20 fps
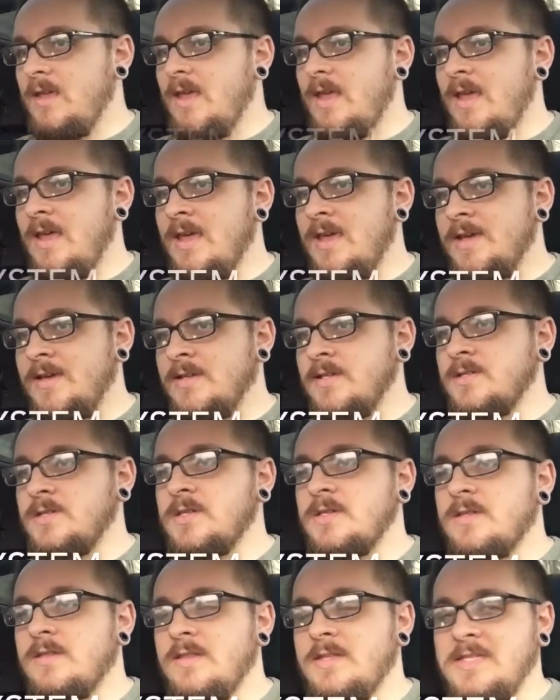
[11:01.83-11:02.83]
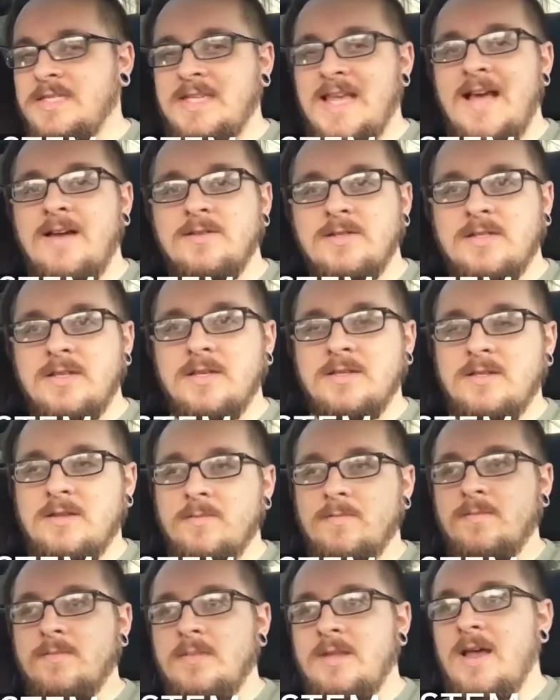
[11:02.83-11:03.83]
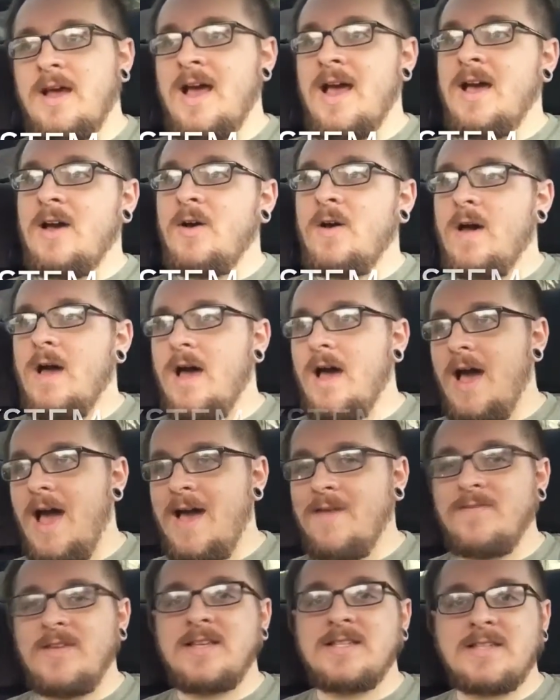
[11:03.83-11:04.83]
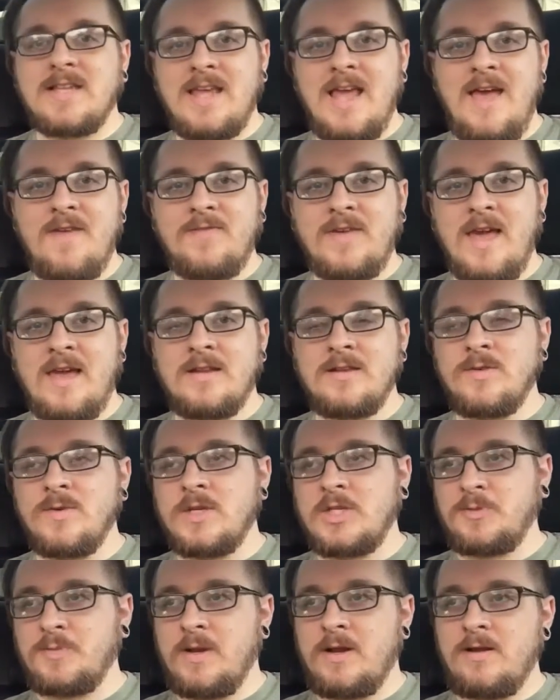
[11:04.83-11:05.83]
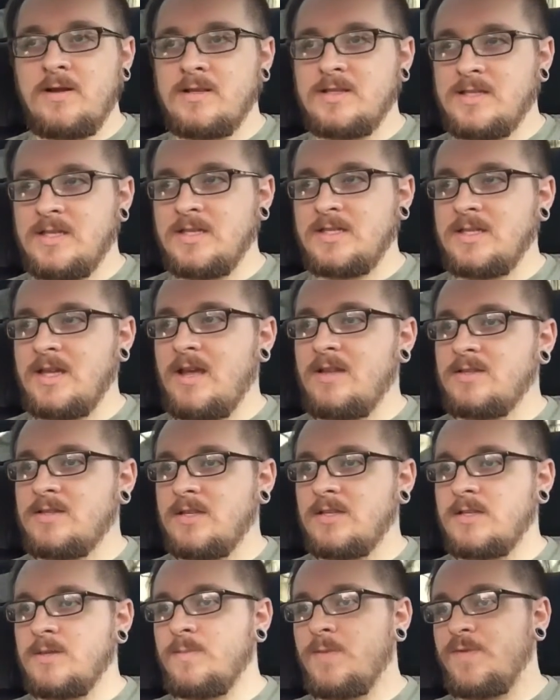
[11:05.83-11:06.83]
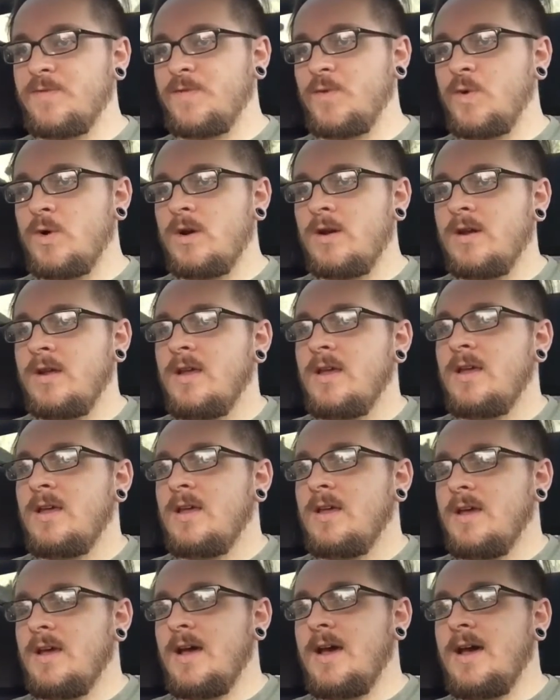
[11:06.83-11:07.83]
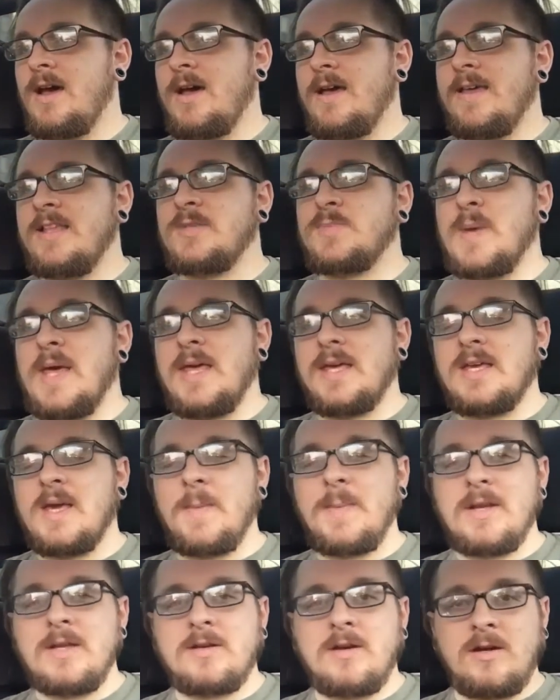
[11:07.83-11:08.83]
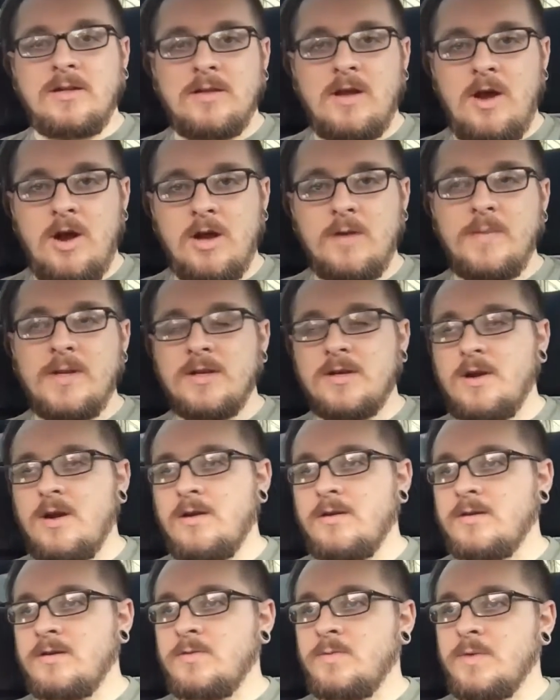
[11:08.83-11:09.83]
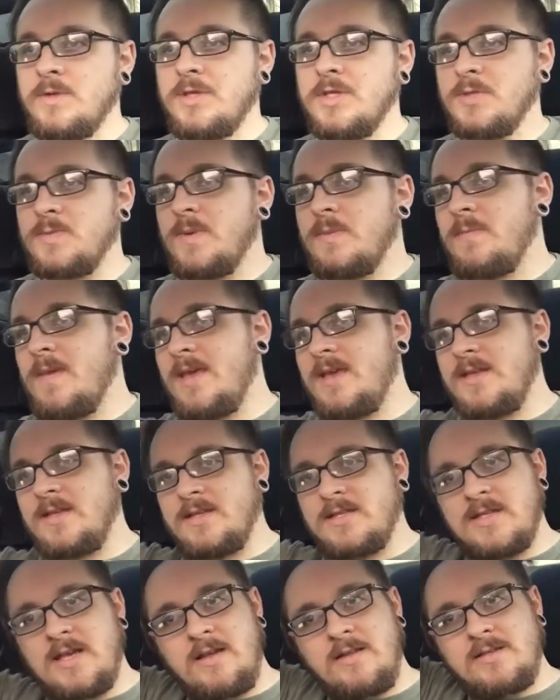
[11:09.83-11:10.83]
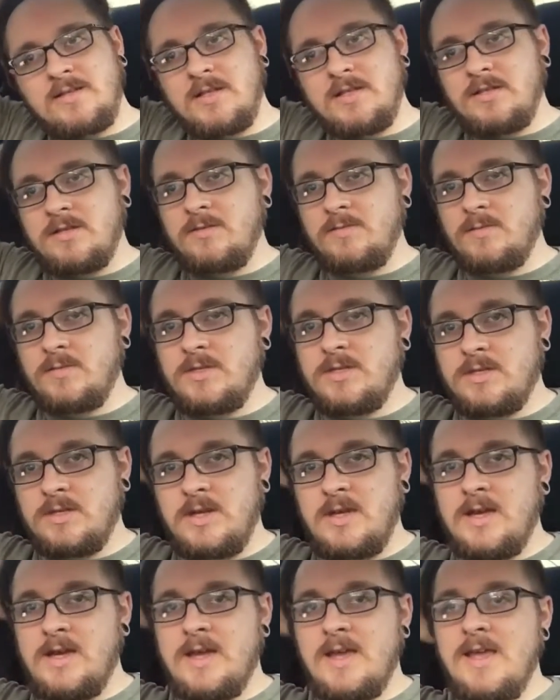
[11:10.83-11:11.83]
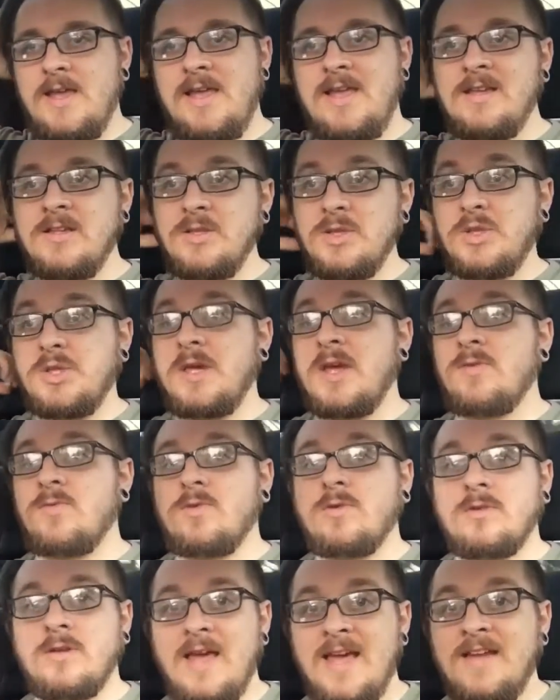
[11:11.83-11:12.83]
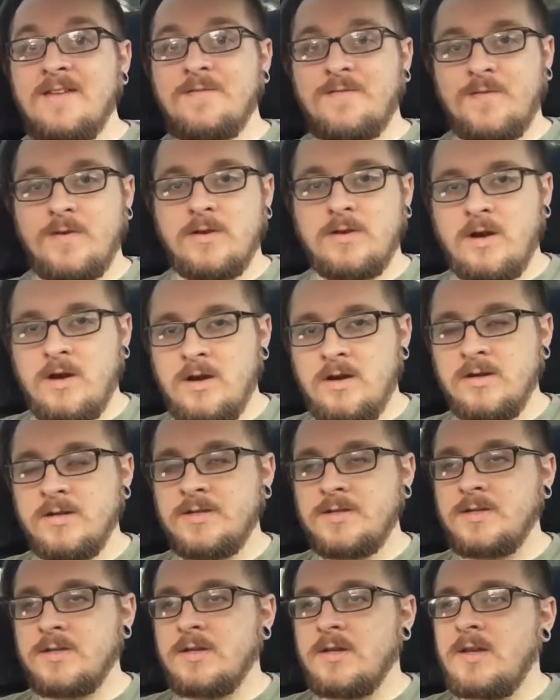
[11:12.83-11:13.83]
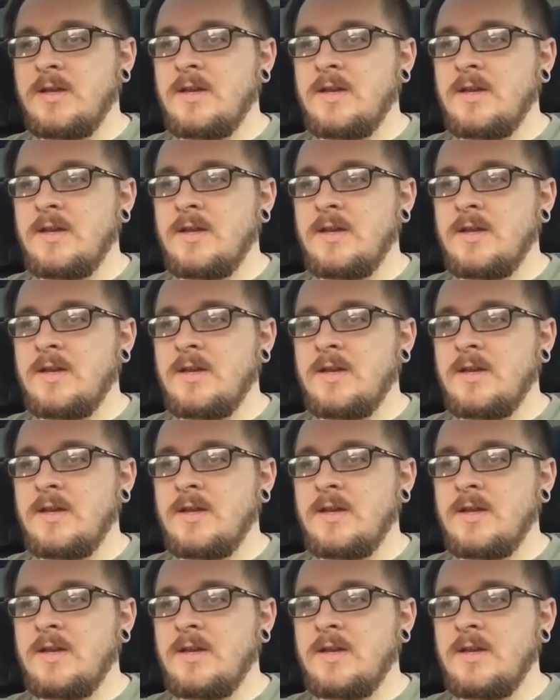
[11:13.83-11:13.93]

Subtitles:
is the sound system. Now, obviously, I've gotten to experience this sound system before. It's by a company called Harman Kardon, which has been making sound systems in general and for cars